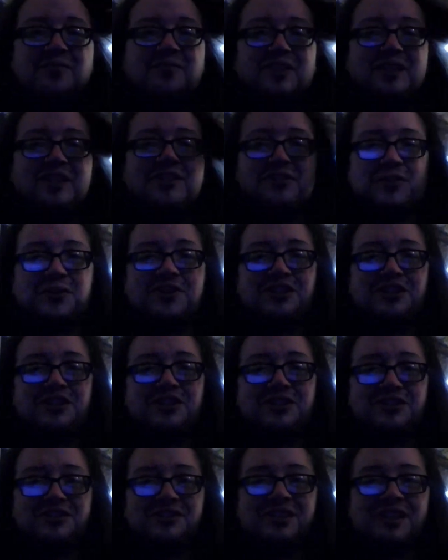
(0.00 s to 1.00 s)

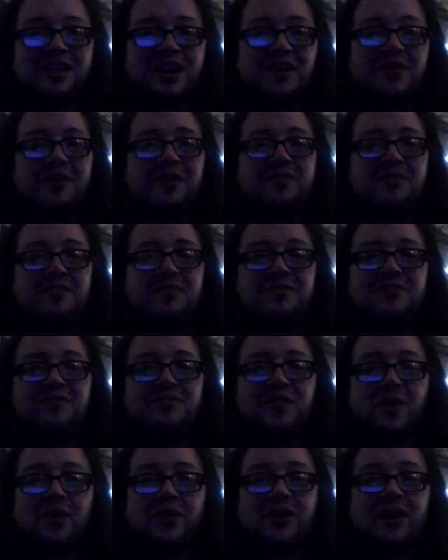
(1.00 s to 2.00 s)
resources, you know,
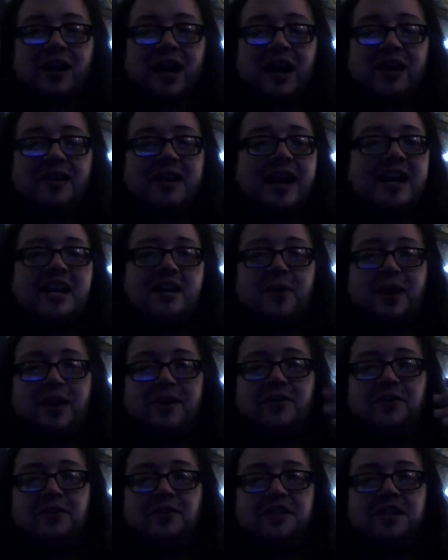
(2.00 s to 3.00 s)
for
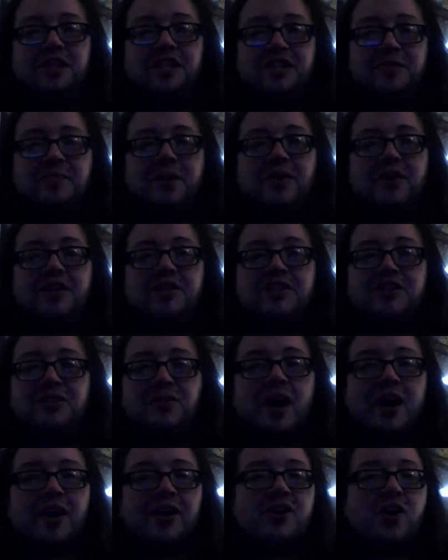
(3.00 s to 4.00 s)
anyone who's experienced
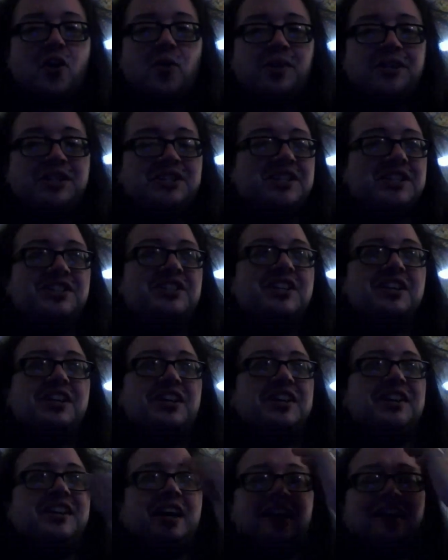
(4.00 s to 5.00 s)
chronic homelessness.
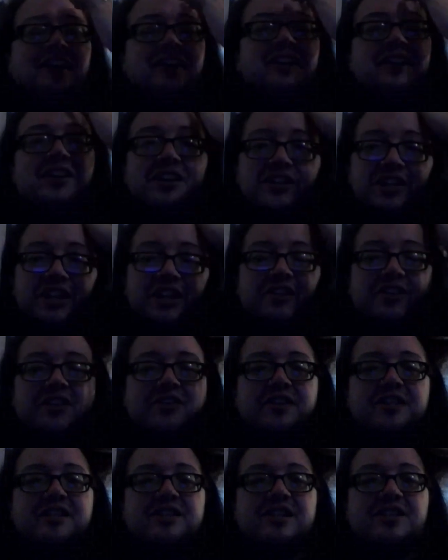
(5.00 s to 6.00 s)
Like, she
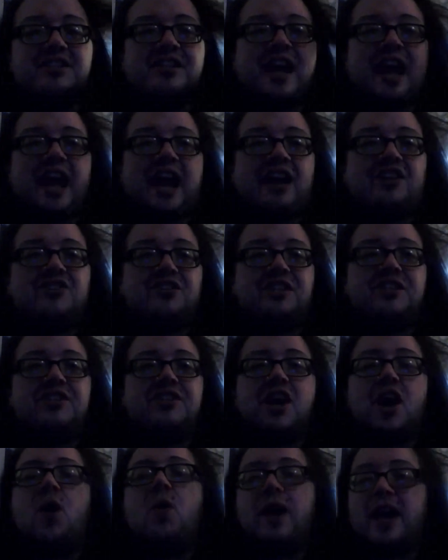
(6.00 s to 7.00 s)
clearly doesn't actually
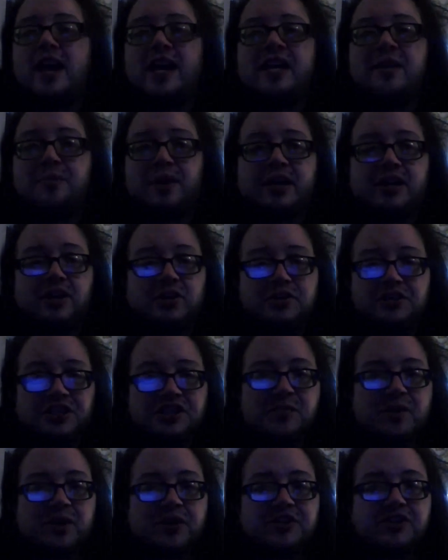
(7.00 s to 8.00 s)
know anybody who's
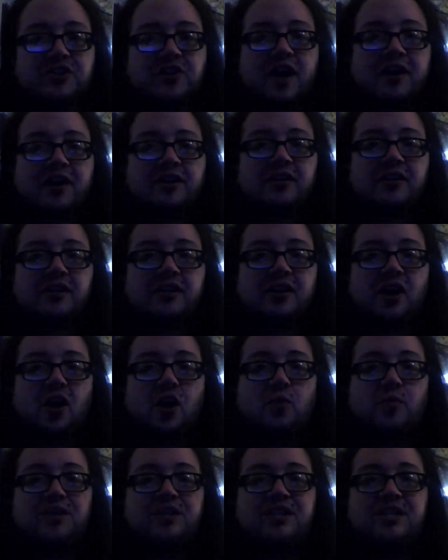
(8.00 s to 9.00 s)
experienced chronic
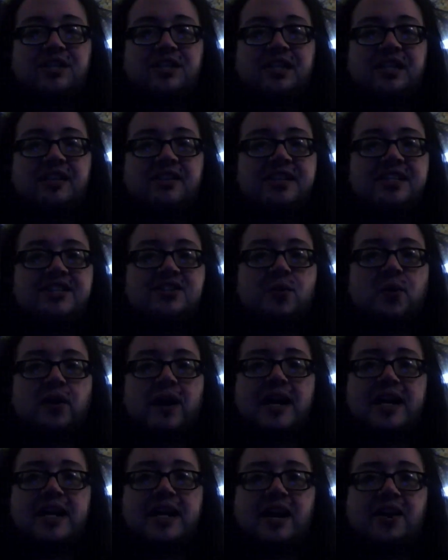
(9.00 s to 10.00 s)
homelessness in this
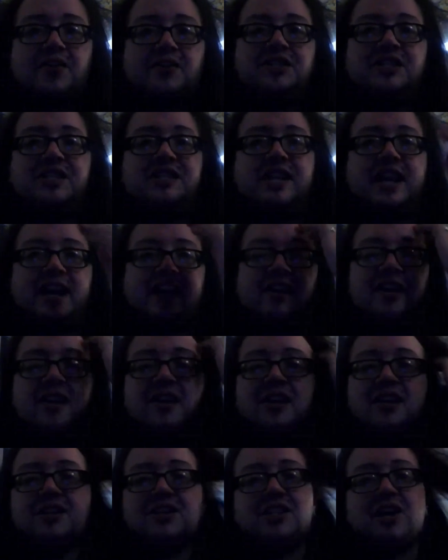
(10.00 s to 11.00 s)
or any other state.
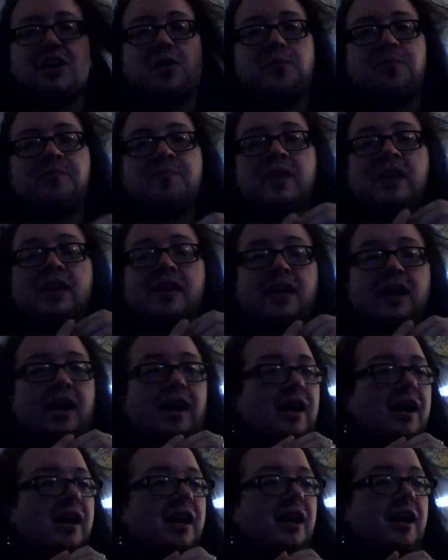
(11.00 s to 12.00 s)
So,
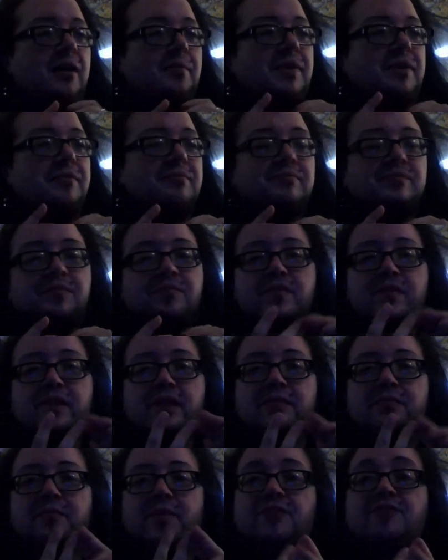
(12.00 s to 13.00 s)

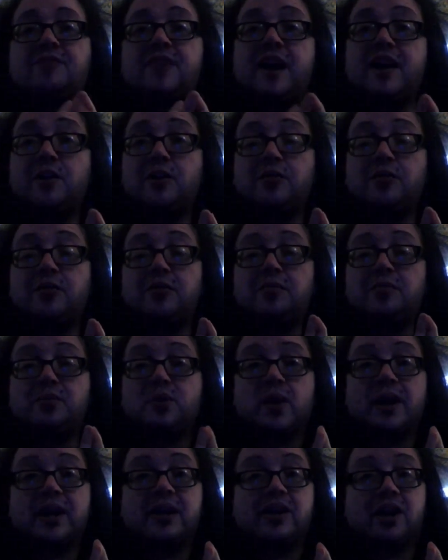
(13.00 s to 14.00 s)
my final
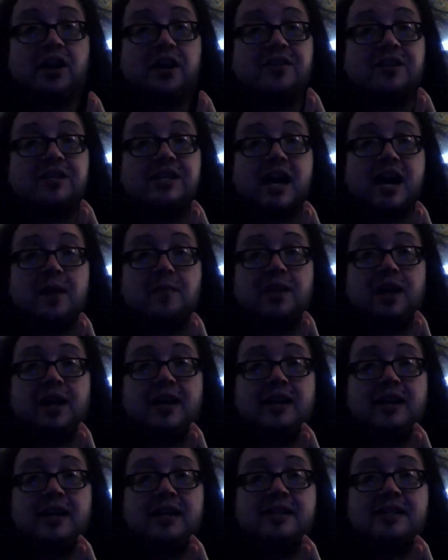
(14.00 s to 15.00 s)
point on the
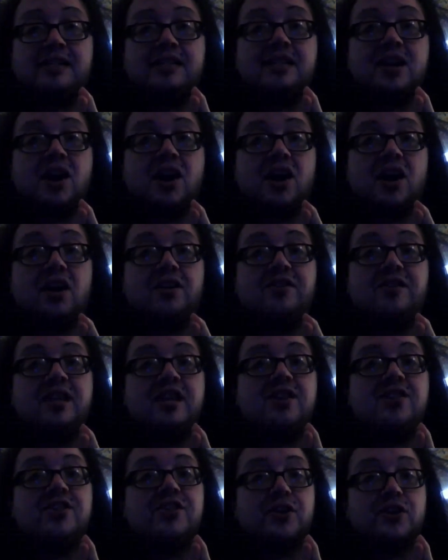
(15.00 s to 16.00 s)
timeline is on
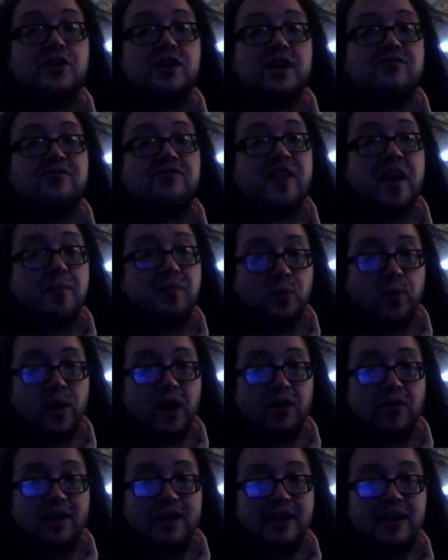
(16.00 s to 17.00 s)
the 3rd of
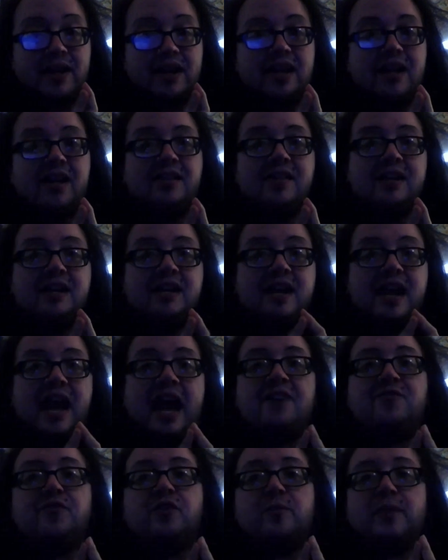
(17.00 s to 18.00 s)
February, the
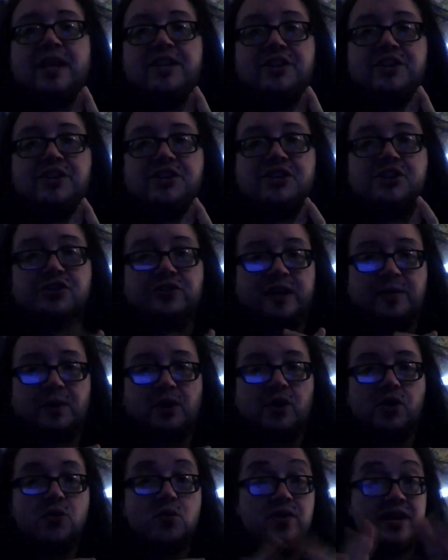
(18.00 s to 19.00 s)
aforementioned
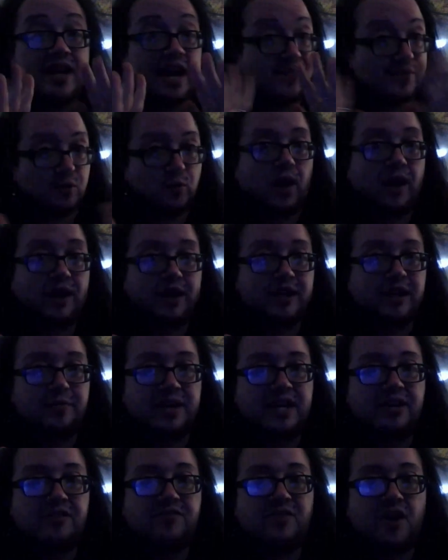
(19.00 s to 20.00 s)
streamer, who never wanted to
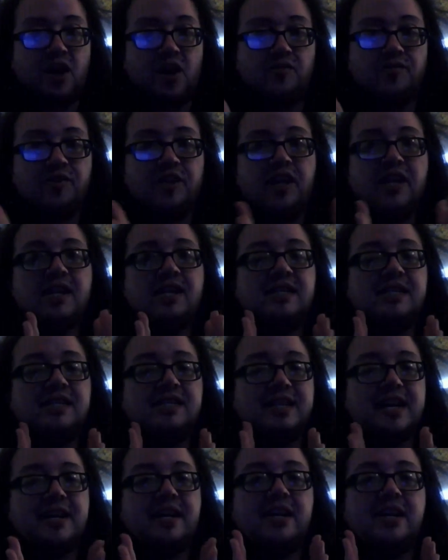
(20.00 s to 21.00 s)
be involved,
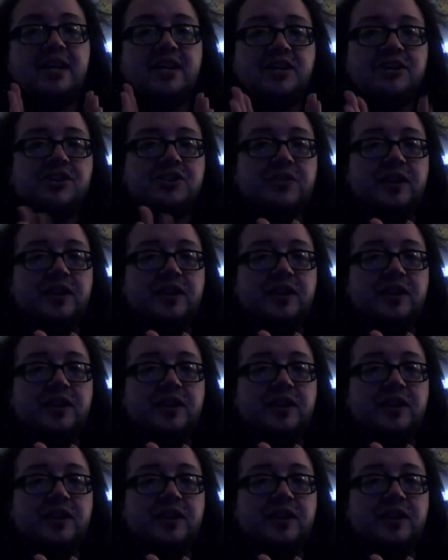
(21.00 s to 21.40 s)
stated in a